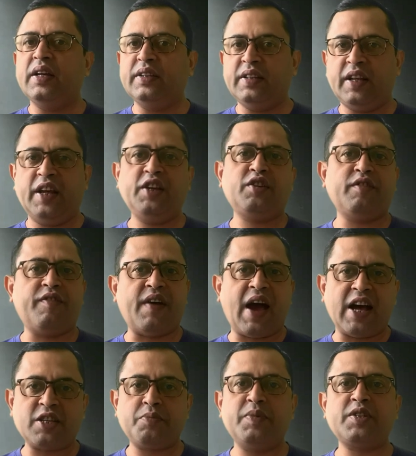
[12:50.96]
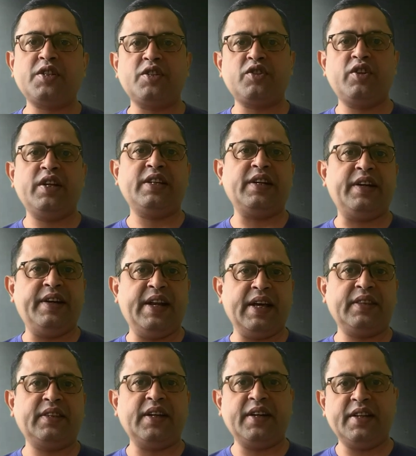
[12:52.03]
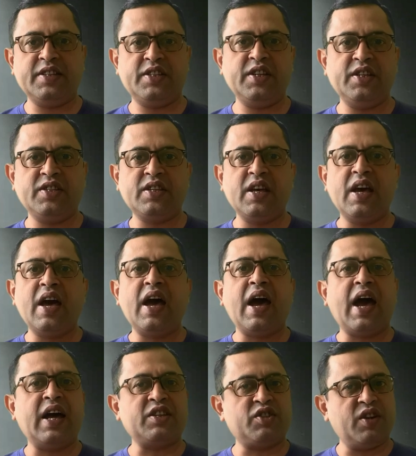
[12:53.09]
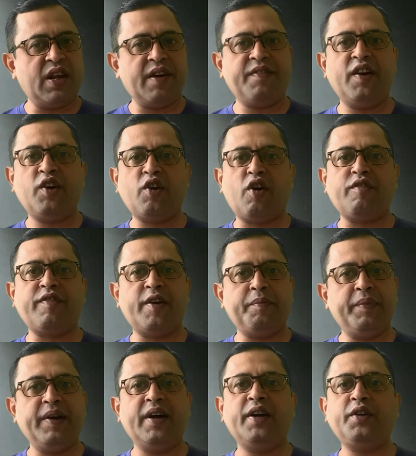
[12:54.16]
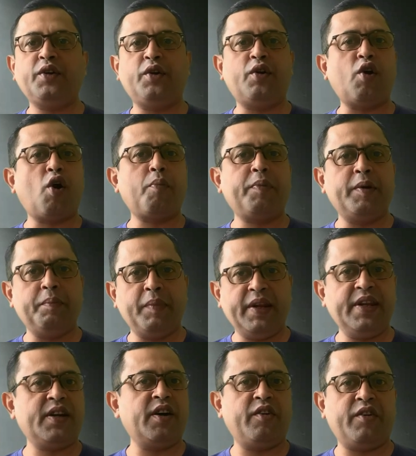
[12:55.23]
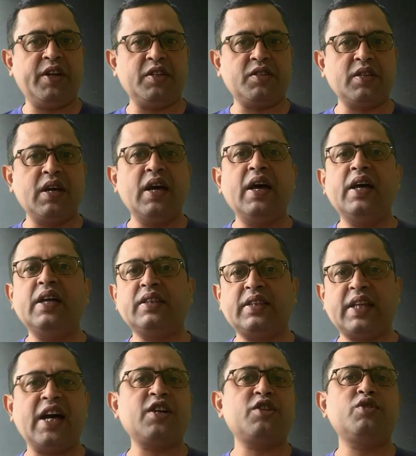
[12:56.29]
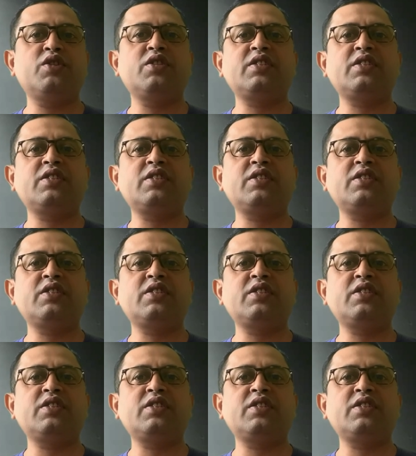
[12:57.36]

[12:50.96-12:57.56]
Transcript: The rate of asbestos-related death and disease has leveled off and begun to drop in many countries thanks to a